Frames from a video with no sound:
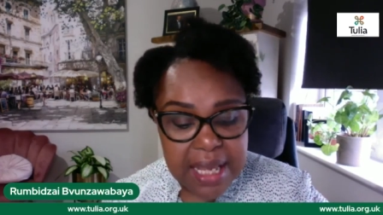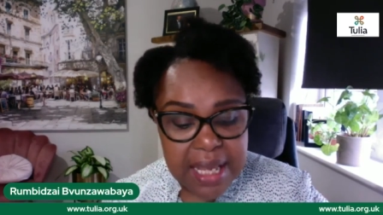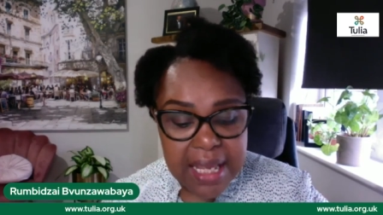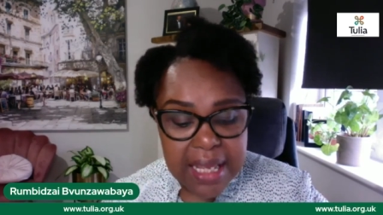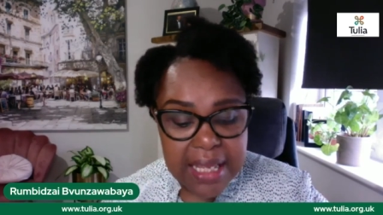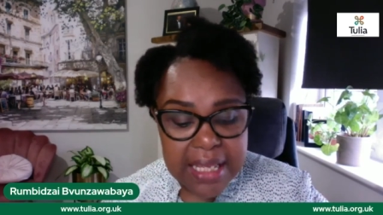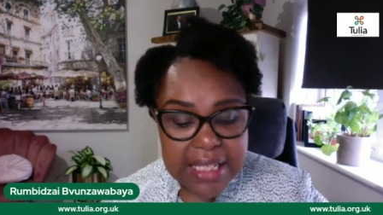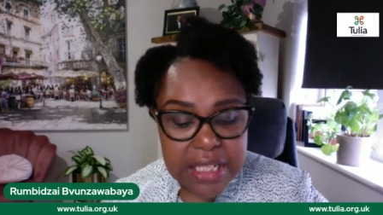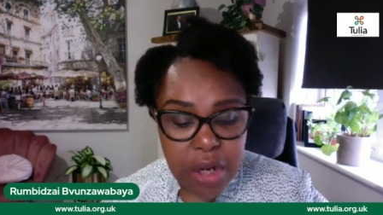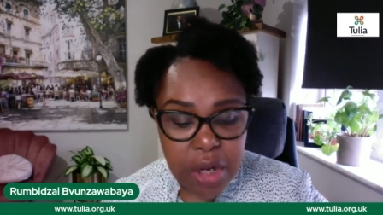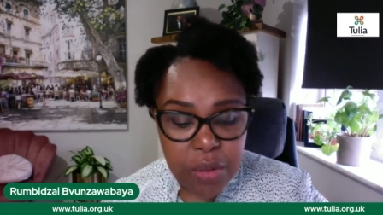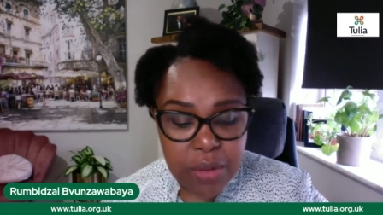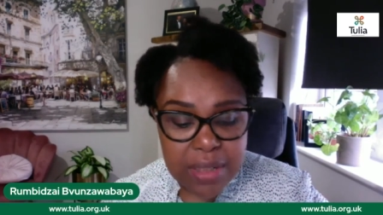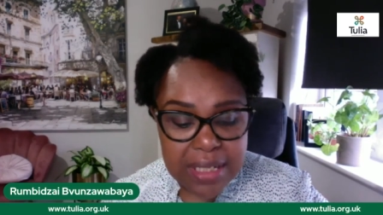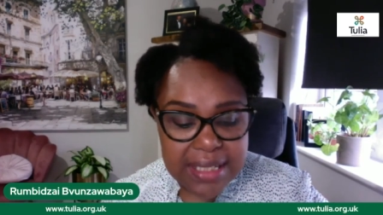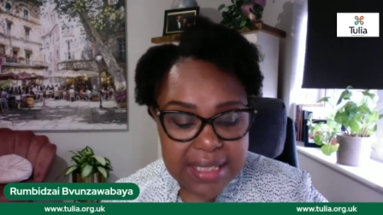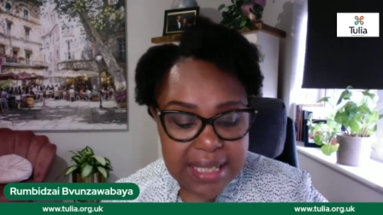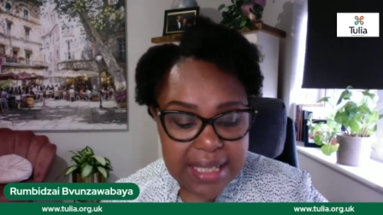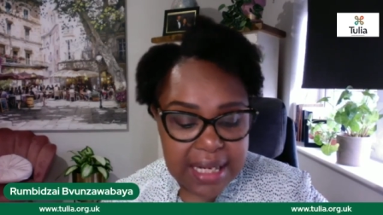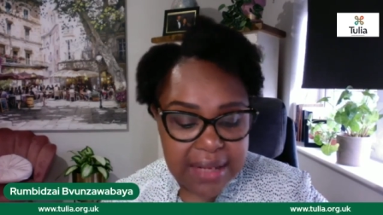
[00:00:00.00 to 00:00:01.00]
His only
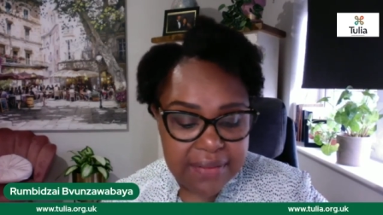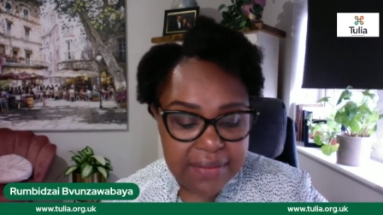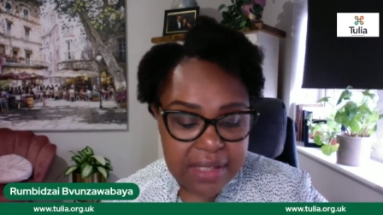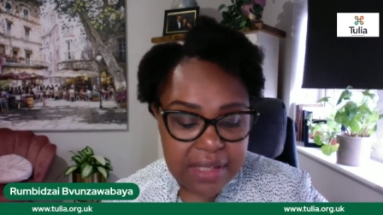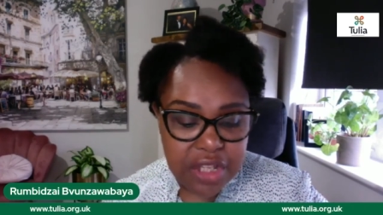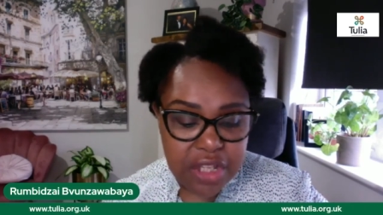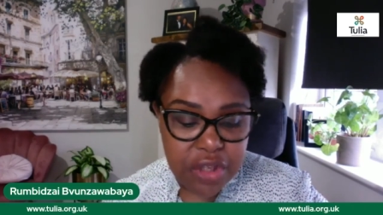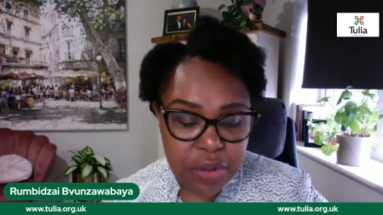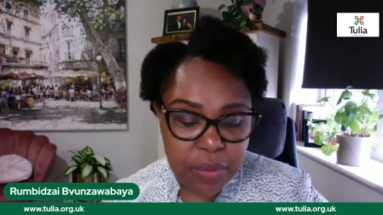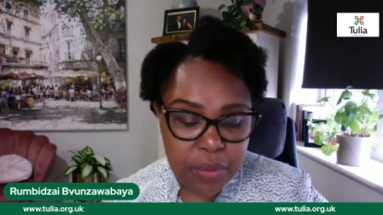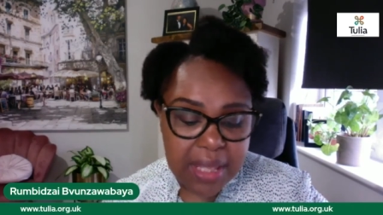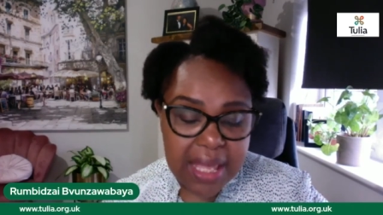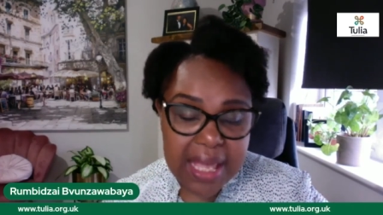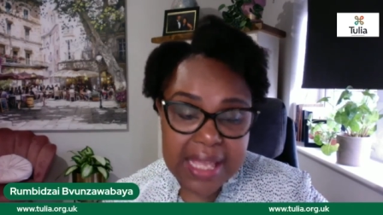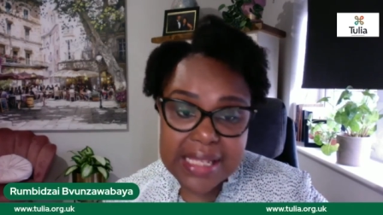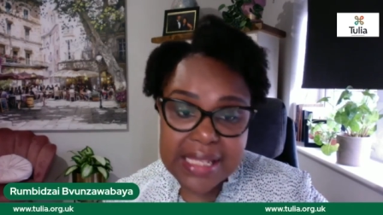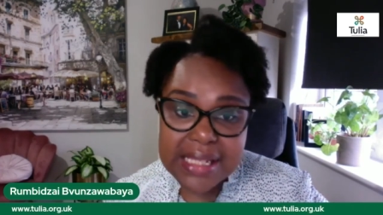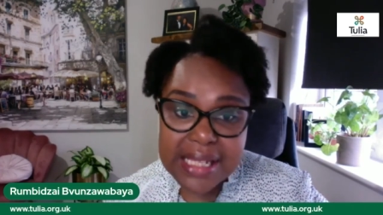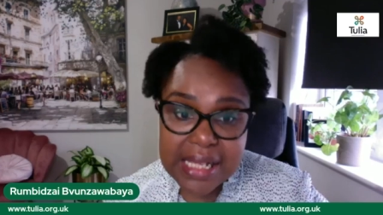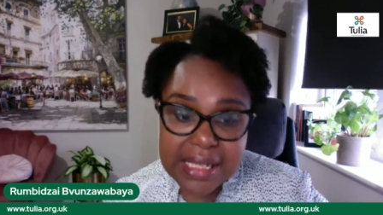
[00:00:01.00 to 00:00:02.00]
son lives in the UK,
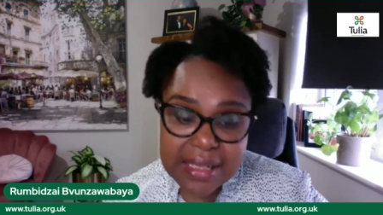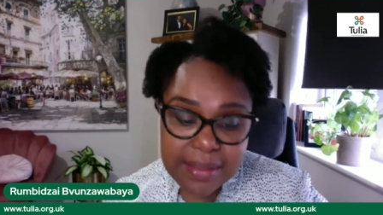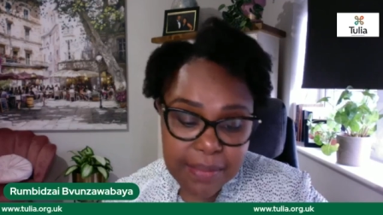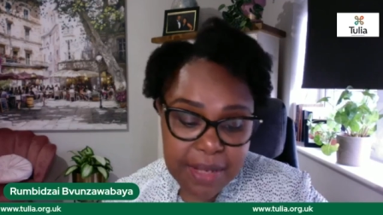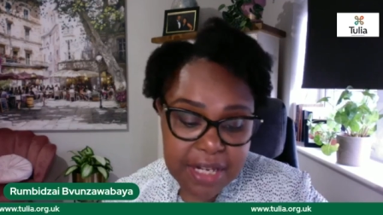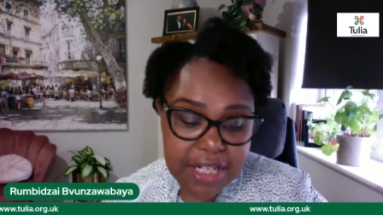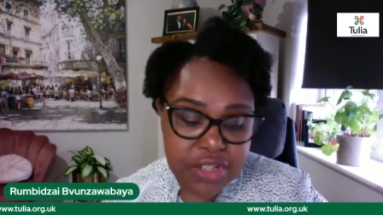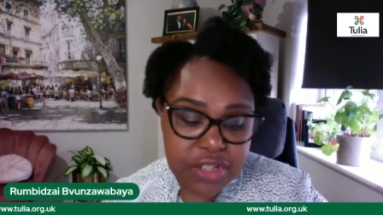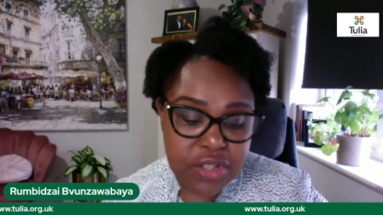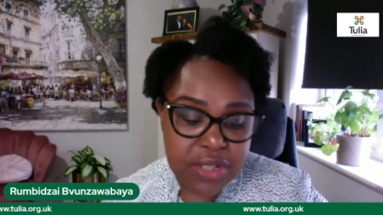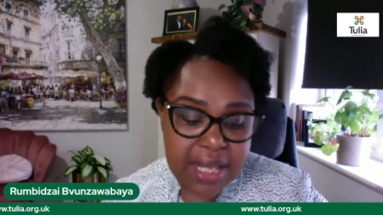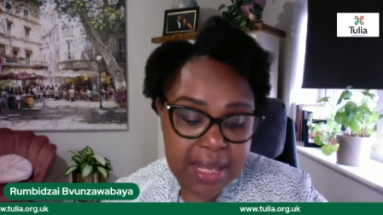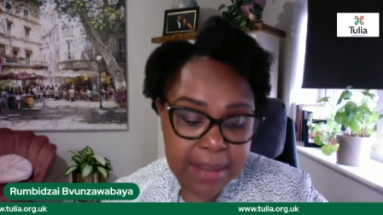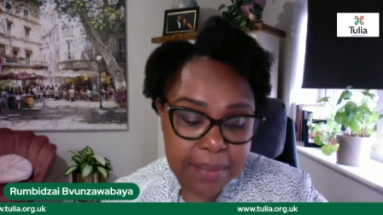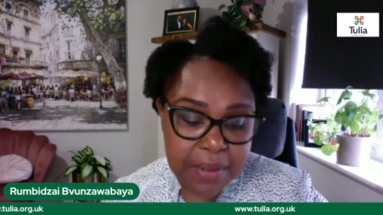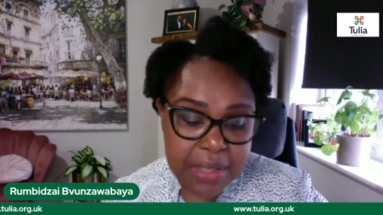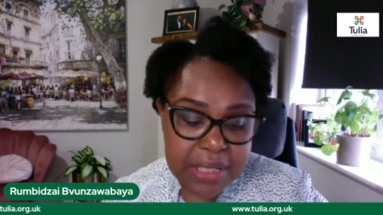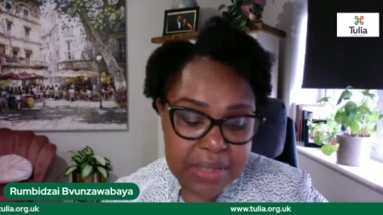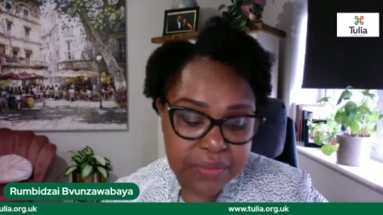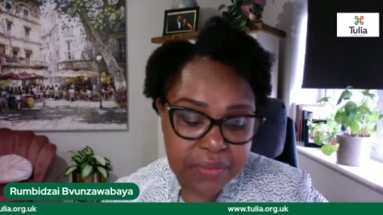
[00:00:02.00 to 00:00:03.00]
sends money to enable
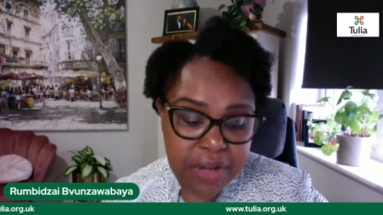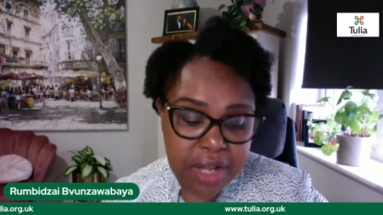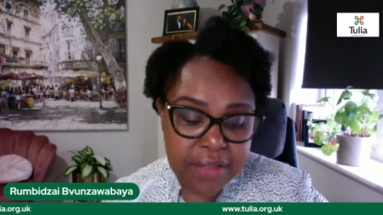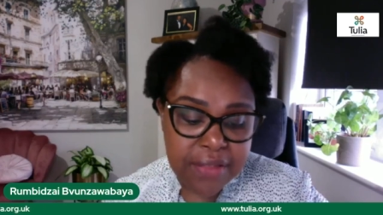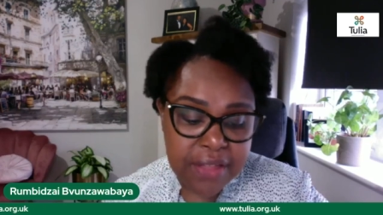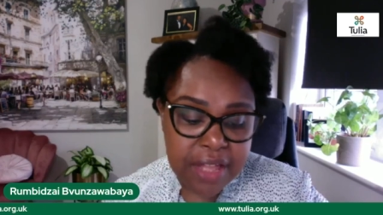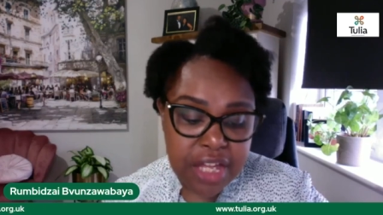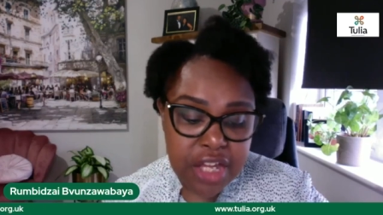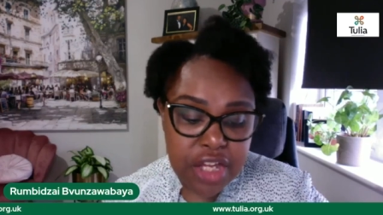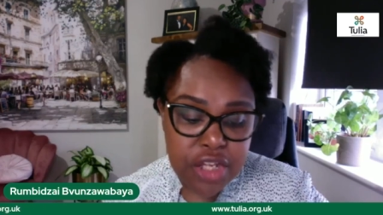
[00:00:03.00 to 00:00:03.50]
his father